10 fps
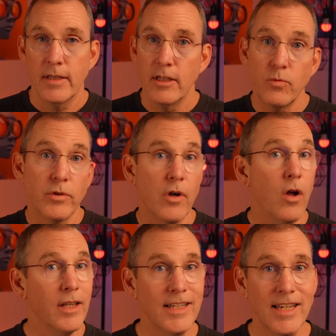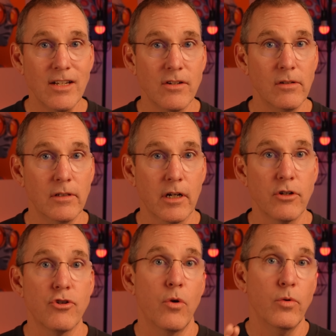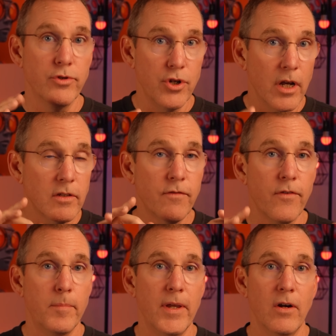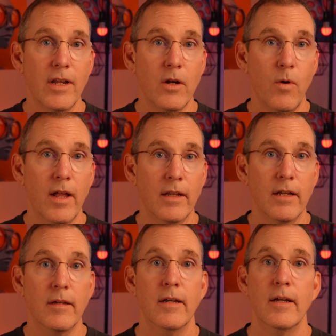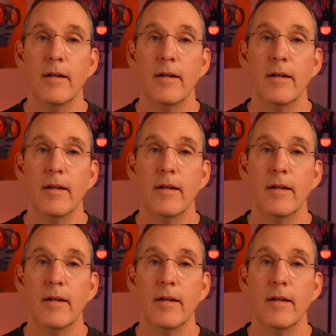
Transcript: This was all intentional to control just for the PRD quality.